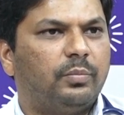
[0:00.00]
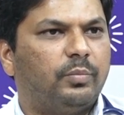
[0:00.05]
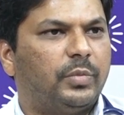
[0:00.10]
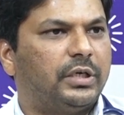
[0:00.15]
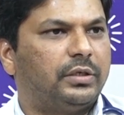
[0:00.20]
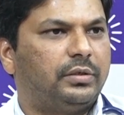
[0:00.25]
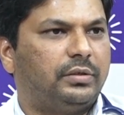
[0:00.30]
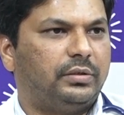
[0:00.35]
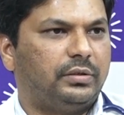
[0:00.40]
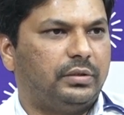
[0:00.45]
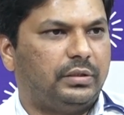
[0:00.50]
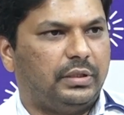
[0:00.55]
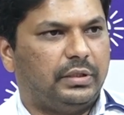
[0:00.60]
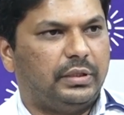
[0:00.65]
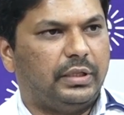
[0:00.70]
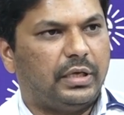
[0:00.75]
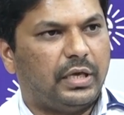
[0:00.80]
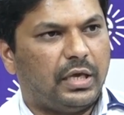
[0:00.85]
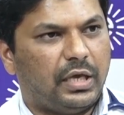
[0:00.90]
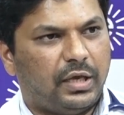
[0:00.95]
but
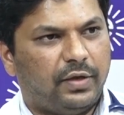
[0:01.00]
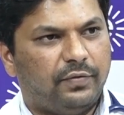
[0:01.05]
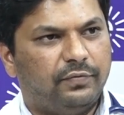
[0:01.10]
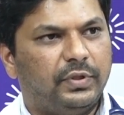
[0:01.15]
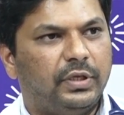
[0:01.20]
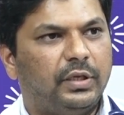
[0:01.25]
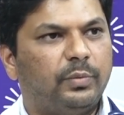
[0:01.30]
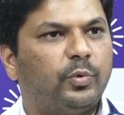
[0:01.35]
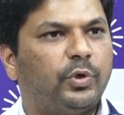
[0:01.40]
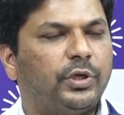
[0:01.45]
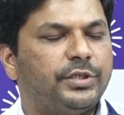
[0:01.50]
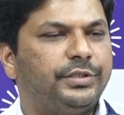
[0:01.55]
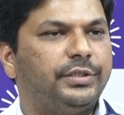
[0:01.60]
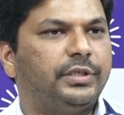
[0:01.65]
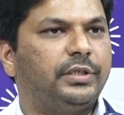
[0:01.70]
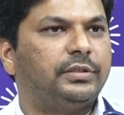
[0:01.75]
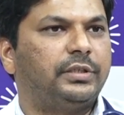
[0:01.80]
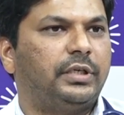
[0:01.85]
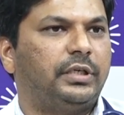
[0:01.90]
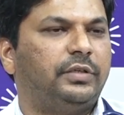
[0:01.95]
they have their
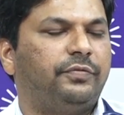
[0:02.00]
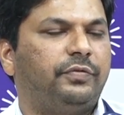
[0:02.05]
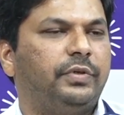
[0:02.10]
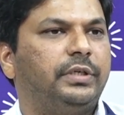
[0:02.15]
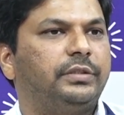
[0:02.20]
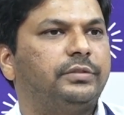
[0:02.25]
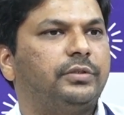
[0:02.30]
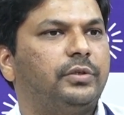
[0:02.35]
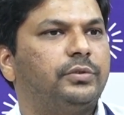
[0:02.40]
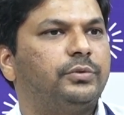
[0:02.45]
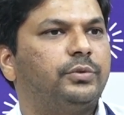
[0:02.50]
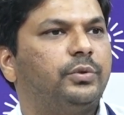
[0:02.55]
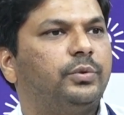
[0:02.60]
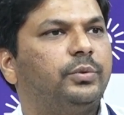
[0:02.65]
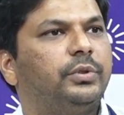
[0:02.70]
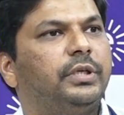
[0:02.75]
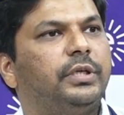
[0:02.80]
potential side effects also.